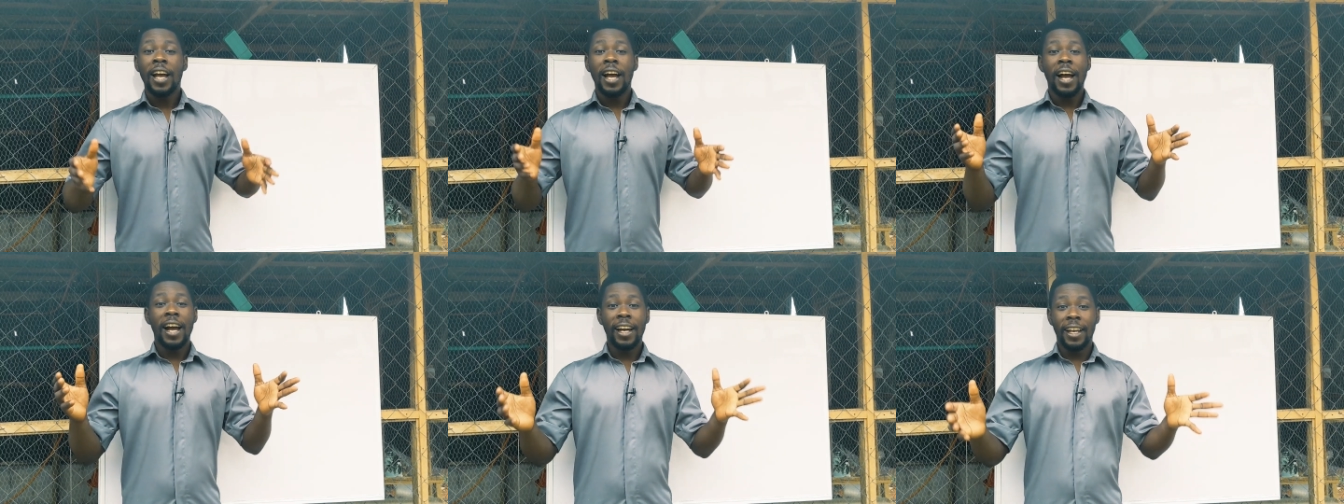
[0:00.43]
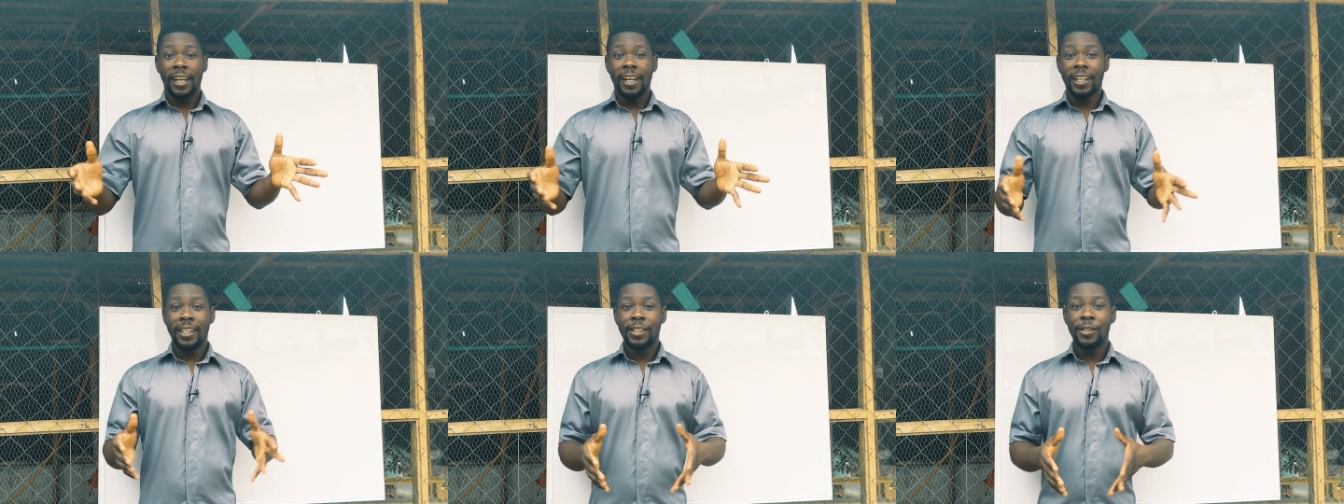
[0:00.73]
Hi
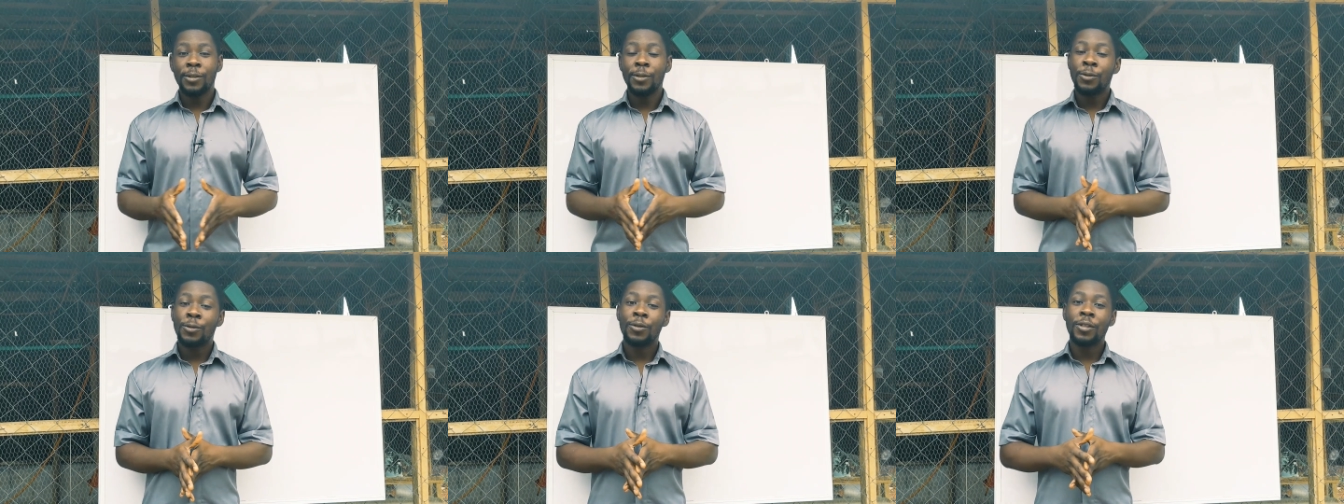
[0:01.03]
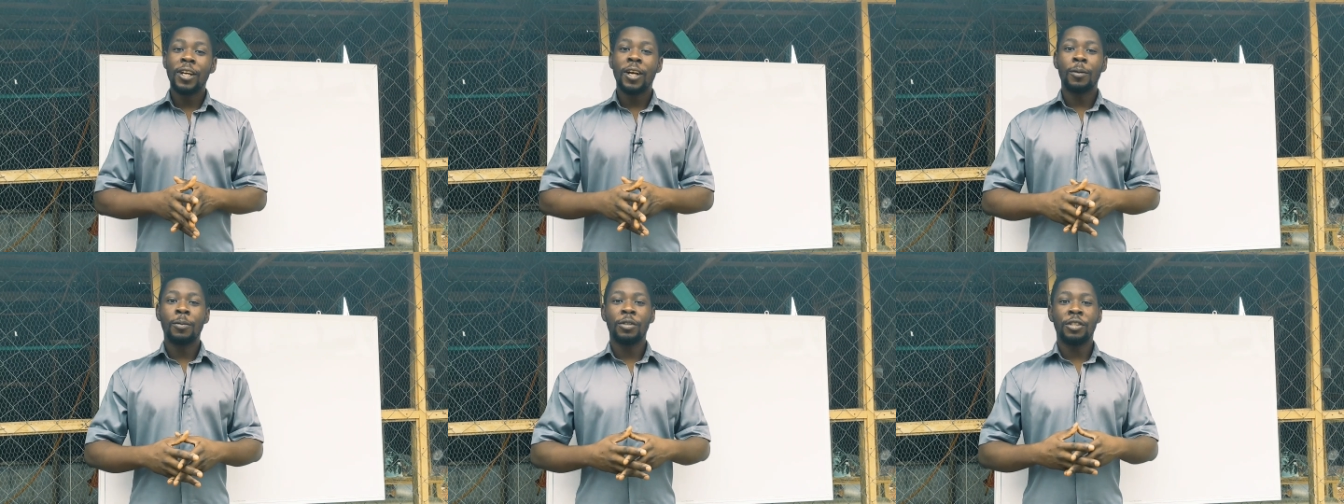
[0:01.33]
guys, so
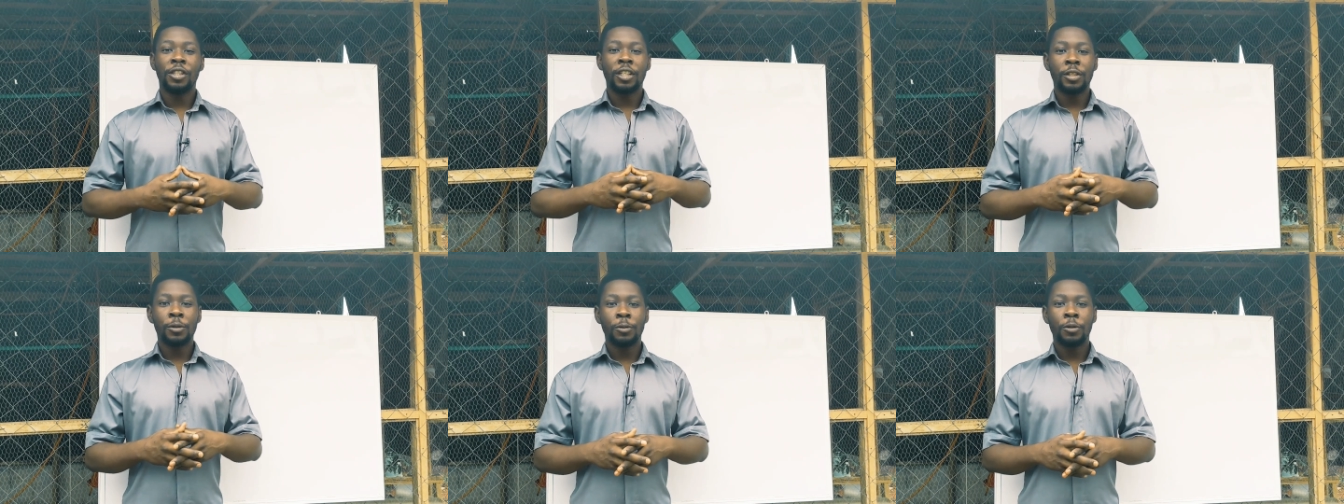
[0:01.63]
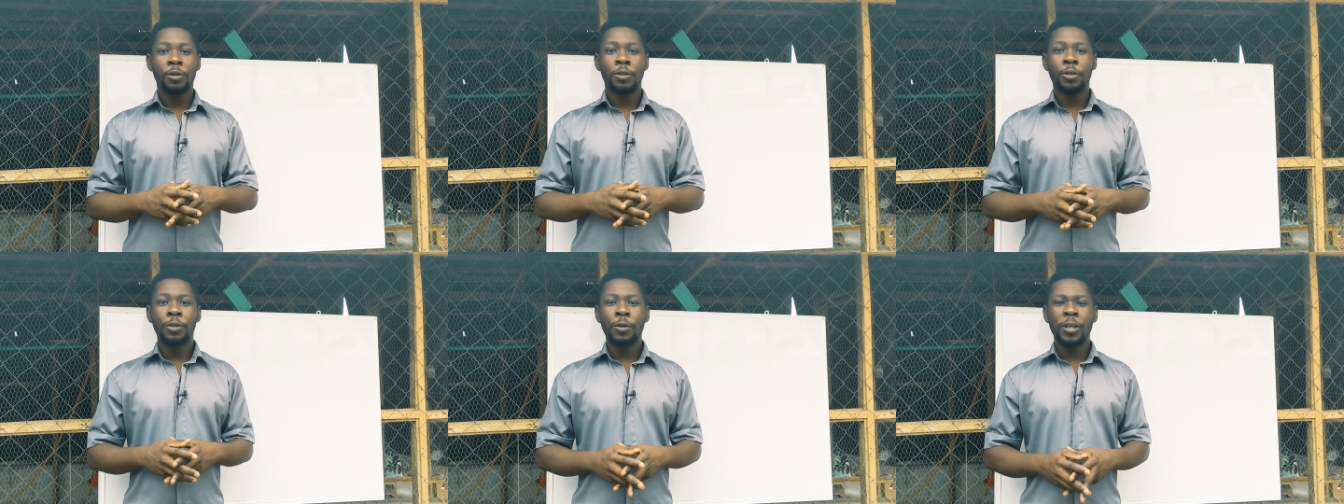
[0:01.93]
today I'll be sharing
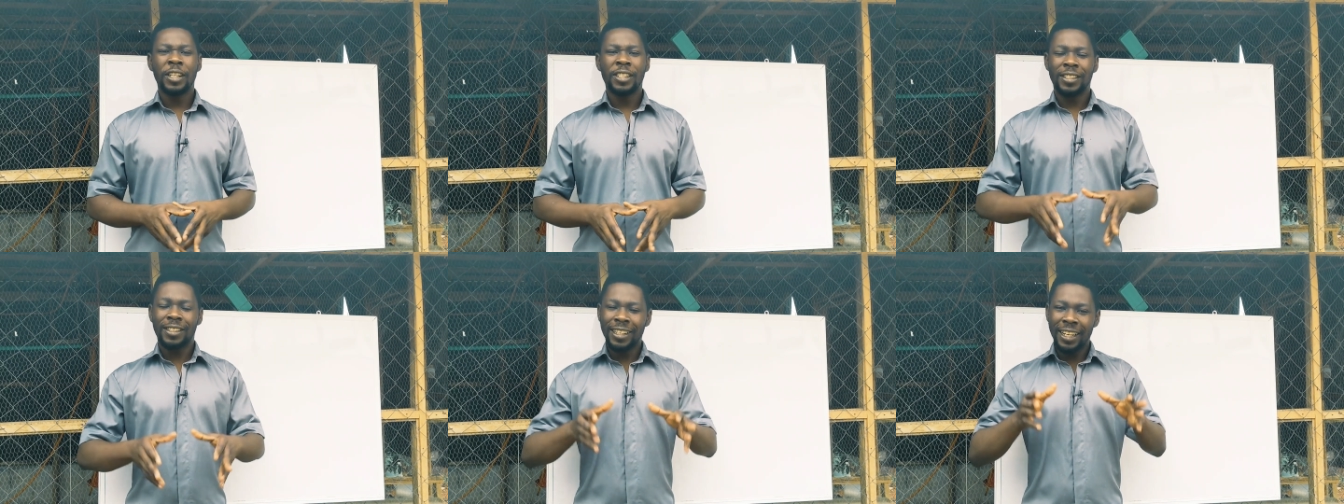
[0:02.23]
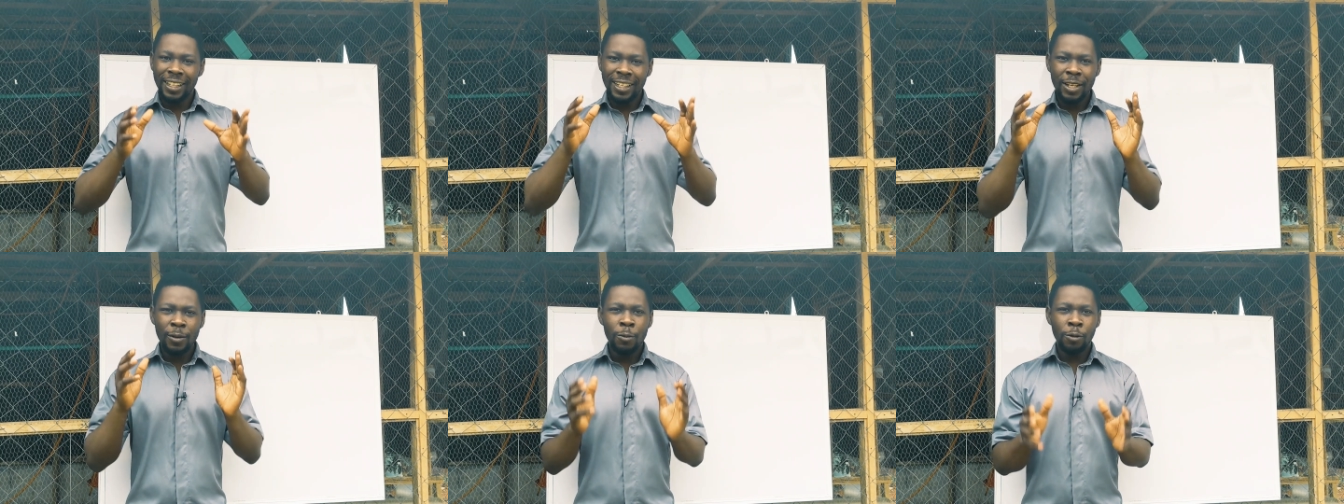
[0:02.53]
with you exactly